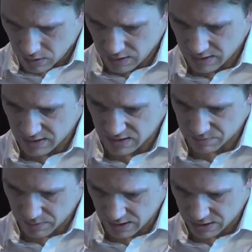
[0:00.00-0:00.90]
in these
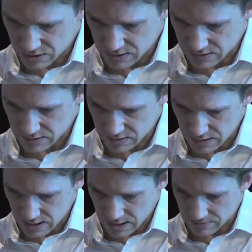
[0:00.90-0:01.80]
patients,
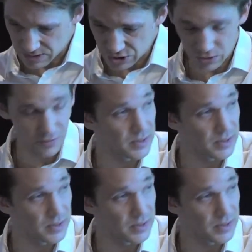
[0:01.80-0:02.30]
um, it showed